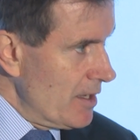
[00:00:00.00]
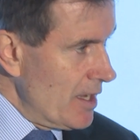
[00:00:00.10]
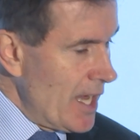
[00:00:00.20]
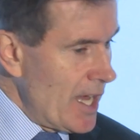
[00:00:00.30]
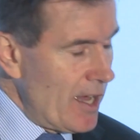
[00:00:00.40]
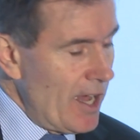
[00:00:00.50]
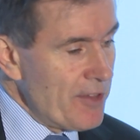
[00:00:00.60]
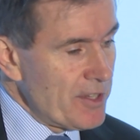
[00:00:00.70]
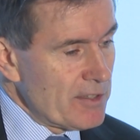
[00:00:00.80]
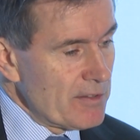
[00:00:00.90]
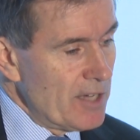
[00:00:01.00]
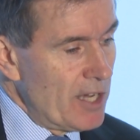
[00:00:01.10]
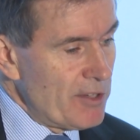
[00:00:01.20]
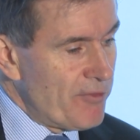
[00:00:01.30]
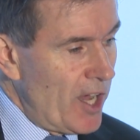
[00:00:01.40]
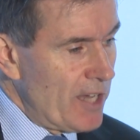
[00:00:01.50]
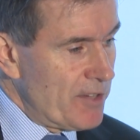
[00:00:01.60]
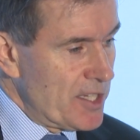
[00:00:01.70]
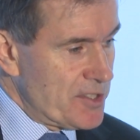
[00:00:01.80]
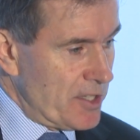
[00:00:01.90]
Uh, I think only five
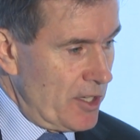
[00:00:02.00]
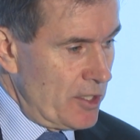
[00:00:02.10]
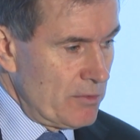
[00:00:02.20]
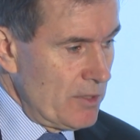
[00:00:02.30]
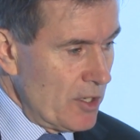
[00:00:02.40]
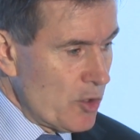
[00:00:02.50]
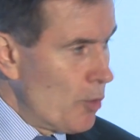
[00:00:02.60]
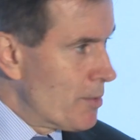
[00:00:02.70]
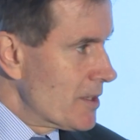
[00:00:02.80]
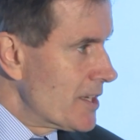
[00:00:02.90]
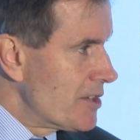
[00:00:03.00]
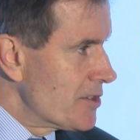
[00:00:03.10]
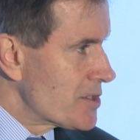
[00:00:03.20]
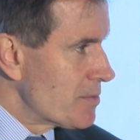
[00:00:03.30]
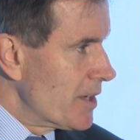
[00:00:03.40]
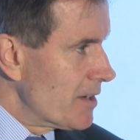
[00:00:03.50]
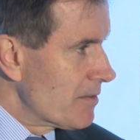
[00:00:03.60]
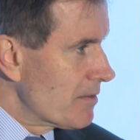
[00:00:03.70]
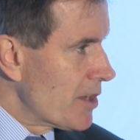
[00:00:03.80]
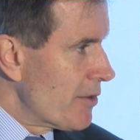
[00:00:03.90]
years ago, corporate leaders were
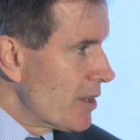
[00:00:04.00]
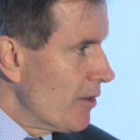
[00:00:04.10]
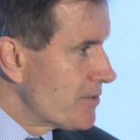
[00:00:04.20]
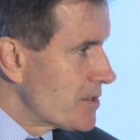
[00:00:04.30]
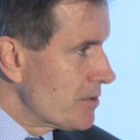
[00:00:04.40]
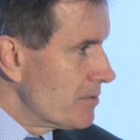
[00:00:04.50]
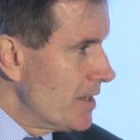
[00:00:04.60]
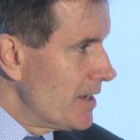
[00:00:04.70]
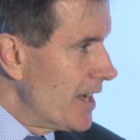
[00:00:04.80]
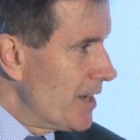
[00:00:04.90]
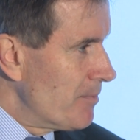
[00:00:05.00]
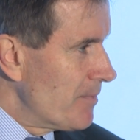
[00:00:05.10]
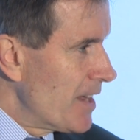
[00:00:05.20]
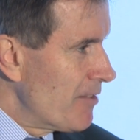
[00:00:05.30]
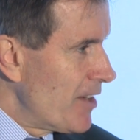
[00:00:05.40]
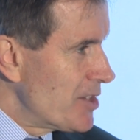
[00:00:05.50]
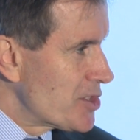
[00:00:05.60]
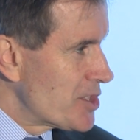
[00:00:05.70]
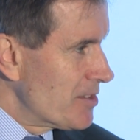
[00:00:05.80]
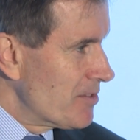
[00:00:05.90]
going off to um,
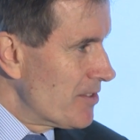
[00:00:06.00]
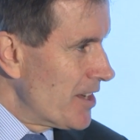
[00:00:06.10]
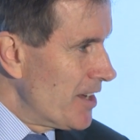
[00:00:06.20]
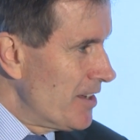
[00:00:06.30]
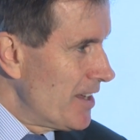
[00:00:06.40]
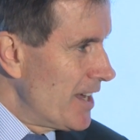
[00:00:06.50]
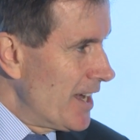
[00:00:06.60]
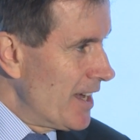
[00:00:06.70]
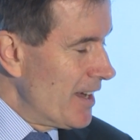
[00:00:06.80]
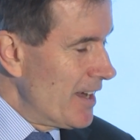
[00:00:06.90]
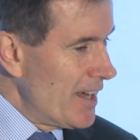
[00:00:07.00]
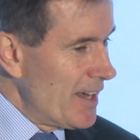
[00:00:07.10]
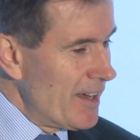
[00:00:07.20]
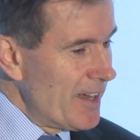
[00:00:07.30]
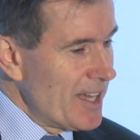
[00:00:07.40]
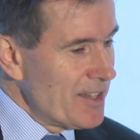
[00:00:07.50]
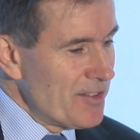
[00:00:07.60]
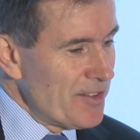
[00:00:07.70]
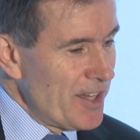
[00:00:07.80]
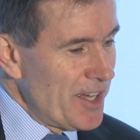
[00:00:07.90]
events in, uh, uh, uh,
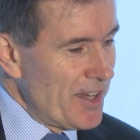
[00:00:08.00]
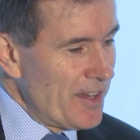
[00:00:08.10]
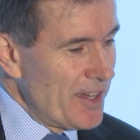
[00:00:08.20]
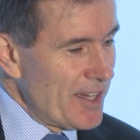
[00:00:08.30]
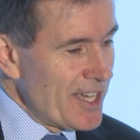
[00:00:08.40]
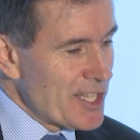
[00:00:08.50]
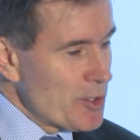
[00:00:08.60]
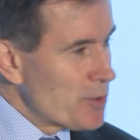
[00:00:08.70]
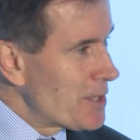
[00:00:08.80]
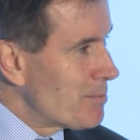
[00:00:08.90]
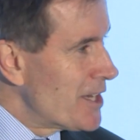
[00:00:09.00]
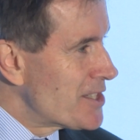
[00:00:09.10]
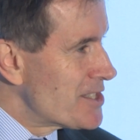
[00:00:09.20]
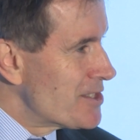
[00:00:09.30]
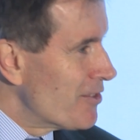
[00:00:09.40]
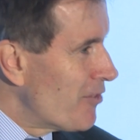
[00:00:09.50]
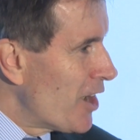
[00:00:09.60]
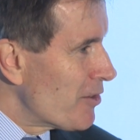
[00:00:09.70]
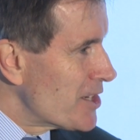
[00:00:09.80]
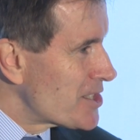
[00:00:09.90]
in uh, uh, exotic places in the
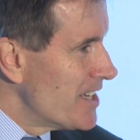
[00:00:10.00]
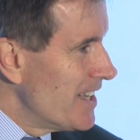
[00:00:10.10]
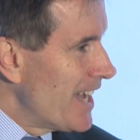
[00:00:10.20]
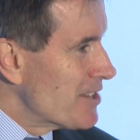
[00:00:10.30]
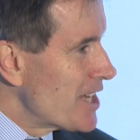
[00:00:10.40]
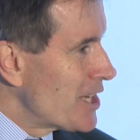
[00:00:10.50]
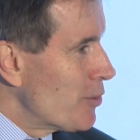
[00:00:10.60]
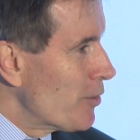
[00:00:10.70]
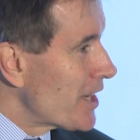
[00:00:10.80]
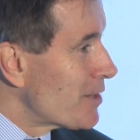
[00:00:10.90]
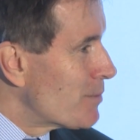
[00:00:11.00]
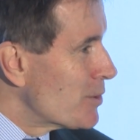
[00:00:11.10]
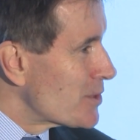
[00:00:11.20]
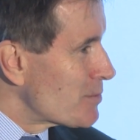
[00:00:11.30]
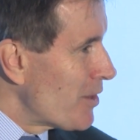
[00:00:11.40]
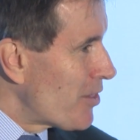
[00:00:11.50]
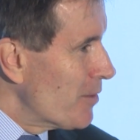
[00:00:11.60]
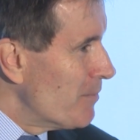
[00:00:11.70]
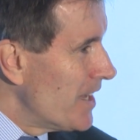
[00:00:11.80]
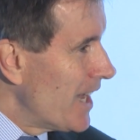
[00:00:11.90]
Far East and taking all their computers with
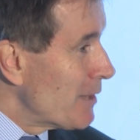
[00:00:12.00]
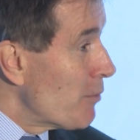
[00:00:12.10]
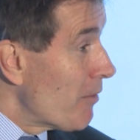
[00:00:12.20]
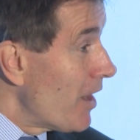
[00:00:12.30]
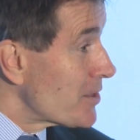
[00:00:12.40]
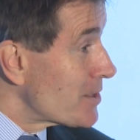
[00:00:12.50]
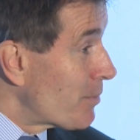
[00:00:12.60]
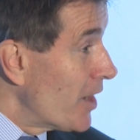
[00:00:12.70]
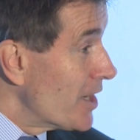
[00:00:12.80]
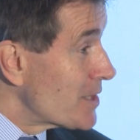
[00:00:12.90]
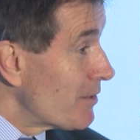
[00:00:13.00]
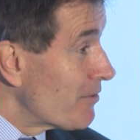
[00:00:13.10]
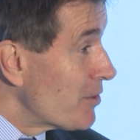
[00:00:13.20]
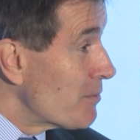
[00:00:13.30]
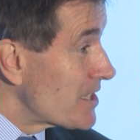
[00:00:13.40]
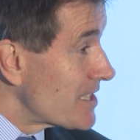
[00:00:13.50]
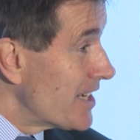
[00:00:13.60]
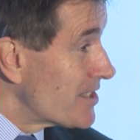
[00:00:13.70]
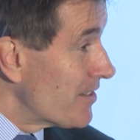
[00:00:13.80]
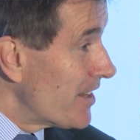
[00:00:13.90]
them, and then were rather surprised when a few weeks
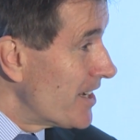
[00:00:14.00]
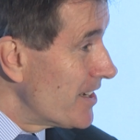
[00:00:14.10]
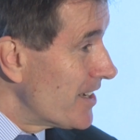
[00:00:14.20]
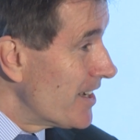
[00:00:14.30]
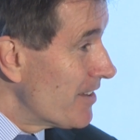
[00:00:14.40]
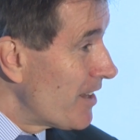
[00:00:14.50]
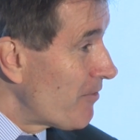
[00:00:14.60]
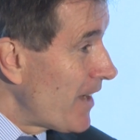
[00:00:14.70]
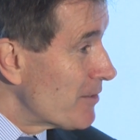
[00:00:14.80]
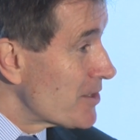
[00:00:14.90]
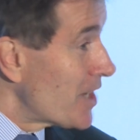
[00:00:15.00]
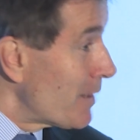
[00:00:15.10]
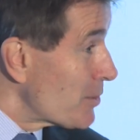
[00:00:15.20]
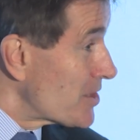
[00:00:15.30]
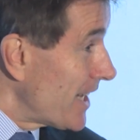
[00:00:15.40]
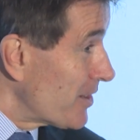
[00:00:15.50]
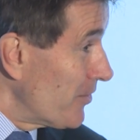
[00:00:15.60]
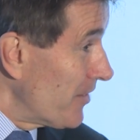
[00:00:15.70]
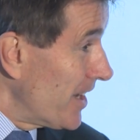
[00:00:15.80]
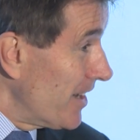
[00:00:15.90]
later they, uh, they found a cyber attack on
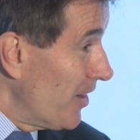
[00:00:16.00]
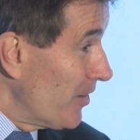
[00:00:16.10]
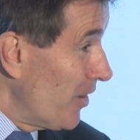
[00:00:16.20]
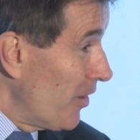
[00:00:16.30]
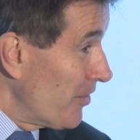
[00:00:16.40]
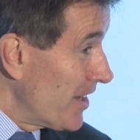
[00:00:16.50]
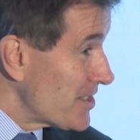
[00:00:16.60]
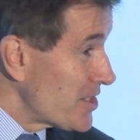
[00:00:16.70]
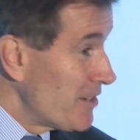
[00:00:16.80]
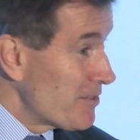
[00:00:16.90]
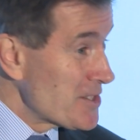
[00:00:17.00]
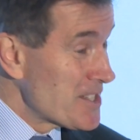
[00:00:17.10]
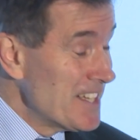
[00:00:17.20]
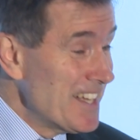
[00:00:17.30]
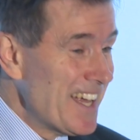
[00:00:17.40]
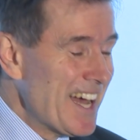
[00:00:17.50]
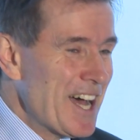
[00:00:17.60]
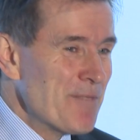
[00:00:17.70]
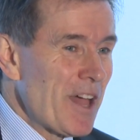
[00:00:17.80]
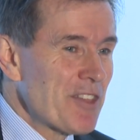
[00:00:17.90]
their, on, on their servers.
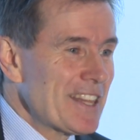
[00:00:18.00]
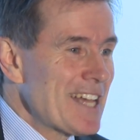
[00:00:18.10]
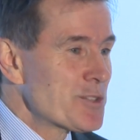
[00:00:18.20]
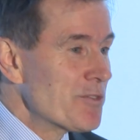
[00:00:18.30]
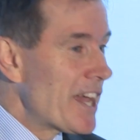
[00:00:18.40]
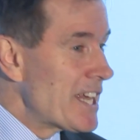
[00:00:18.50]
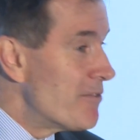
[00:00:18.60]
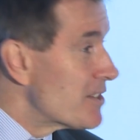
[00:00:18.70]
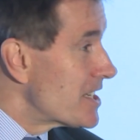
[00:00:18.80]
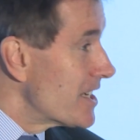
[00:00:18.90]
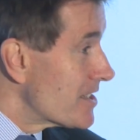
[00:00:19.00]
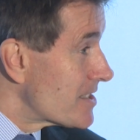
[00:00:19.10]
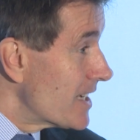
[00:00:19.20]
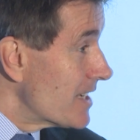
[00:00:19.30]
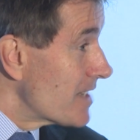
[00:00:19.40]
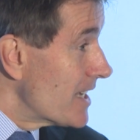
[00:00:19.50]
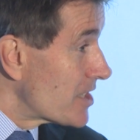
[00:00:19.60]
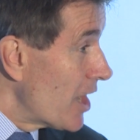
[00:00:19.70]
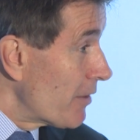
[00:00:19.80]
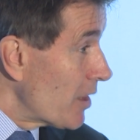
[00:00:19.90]
Um, I think that sort of naivety is, is, is
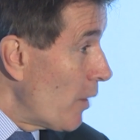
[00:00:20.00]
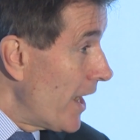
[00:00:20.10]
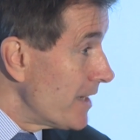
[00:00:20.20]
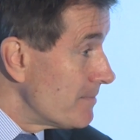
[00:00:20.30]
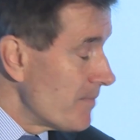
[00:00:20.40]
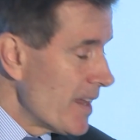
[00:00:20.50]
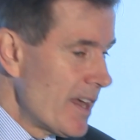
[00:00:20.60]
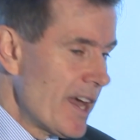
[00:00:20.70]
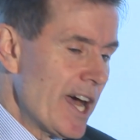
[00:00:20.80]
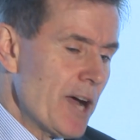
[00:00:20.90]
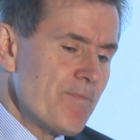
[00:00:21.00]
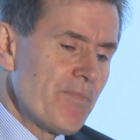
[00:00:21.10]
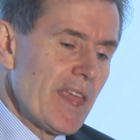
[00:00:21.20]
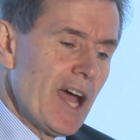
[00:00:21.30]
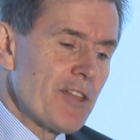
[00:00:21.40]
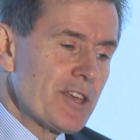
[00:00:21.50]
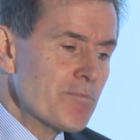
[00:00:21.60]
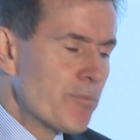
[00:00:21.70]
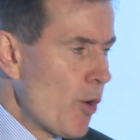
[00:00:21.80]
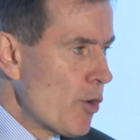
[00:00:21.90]
going away. Um, I think
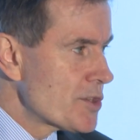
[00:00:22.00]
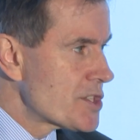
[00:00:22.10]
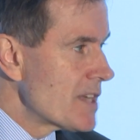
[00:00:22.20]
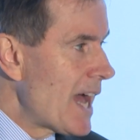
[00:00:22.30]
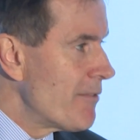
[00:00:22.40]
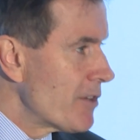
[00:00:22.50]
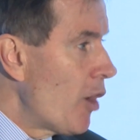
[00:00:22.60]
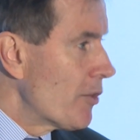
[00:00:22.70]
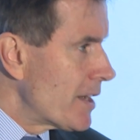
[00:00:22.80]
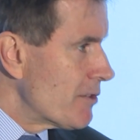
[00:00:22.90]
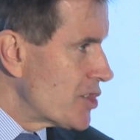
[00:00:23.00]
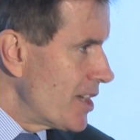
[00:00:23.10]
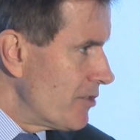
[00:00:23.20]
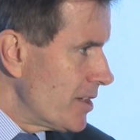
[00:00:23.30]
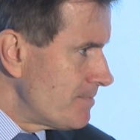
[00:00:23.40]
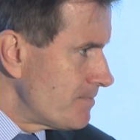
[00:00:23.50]
boards have it on their agenda.